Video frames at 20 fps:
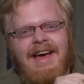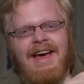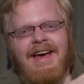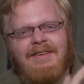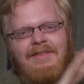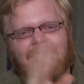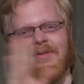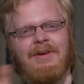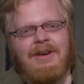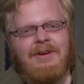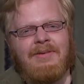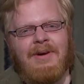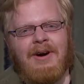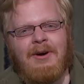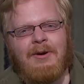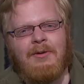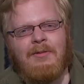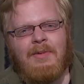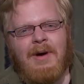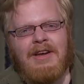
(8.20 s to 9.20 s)
Hey everybody,
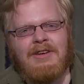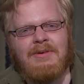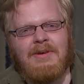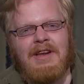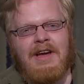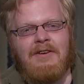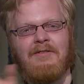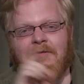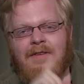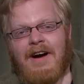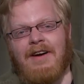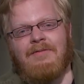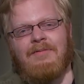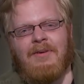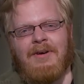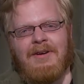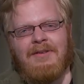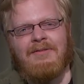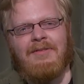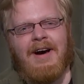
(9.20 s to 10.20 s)
welcome to Patch Rundown
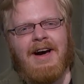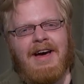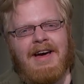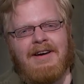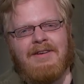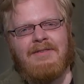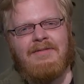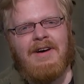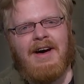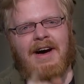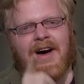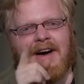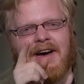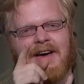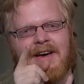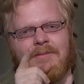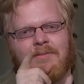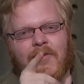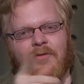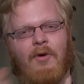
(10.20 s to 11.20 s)

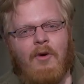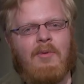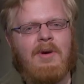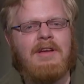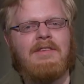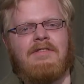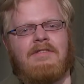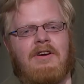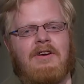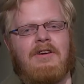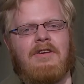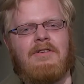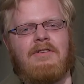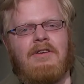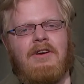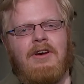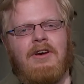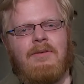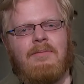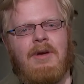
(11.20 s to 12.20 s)
5.5. Before we get started,
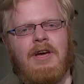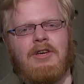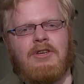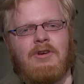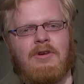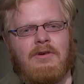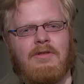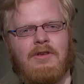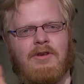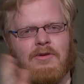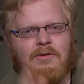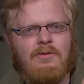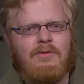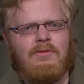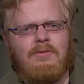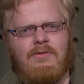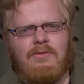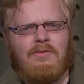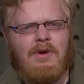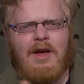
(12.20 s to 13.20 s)
make sure that
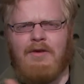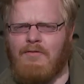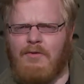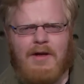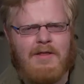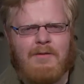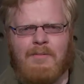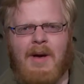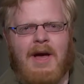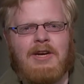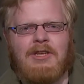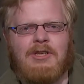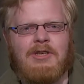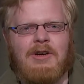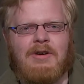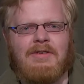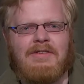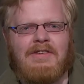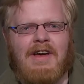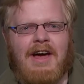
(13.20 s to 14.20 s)
you have read the patch
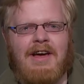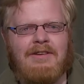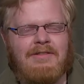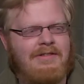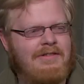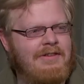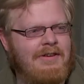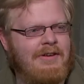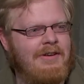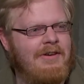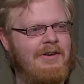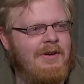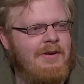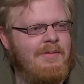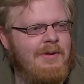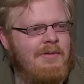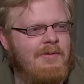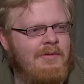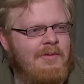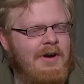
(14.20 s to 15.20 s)
notes. I still don't know why
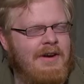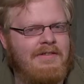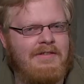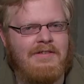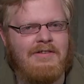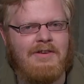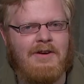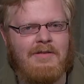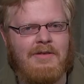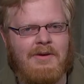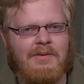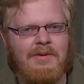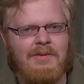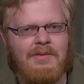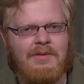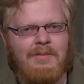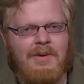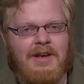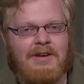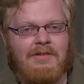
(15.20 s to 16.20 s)
people watch the show if they don't want to
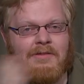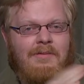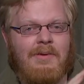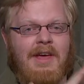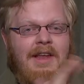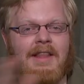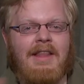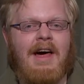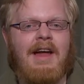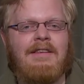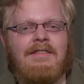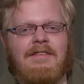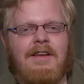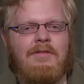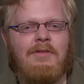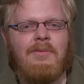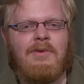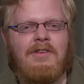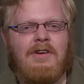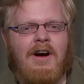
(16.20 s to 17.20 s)
read the patch notes. We get a lot of
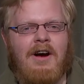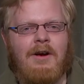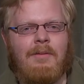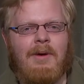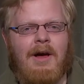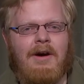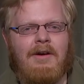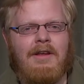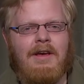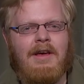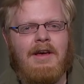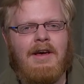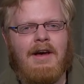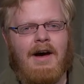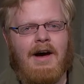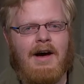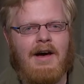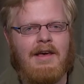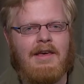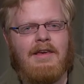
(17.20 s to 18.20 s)
stuff that we talk about
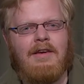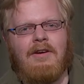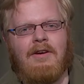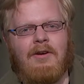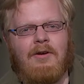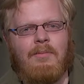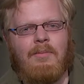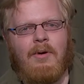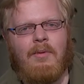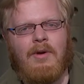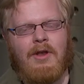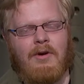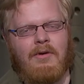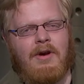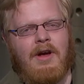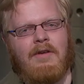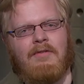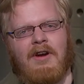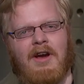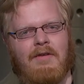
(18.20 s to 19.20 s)
here, but we
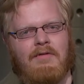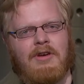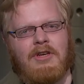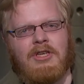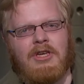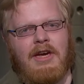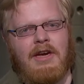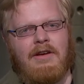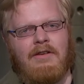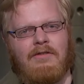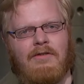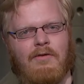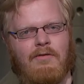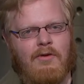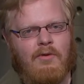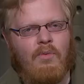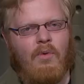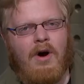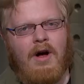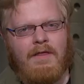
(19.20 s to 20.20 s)
don't cover every change. So if
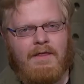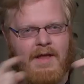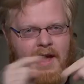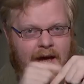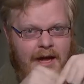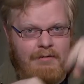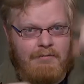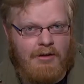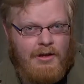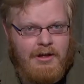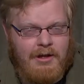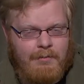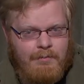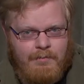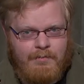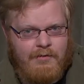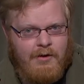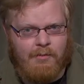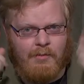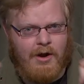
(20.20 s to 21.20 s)
you want that, click
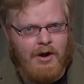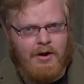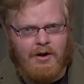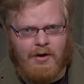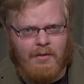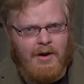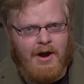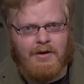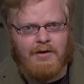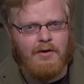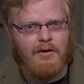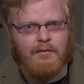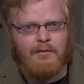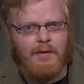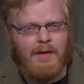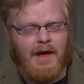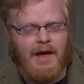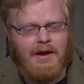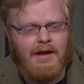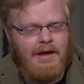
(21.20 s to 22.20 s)
somewhere around here
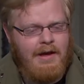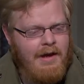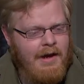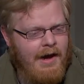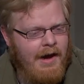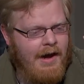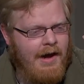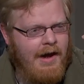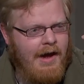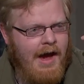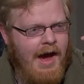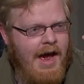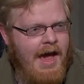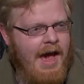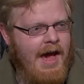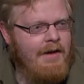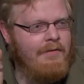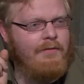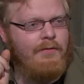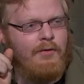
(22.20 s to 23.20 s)
for that. I
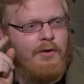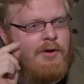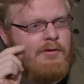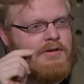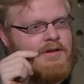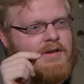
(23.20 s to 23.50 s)
have for you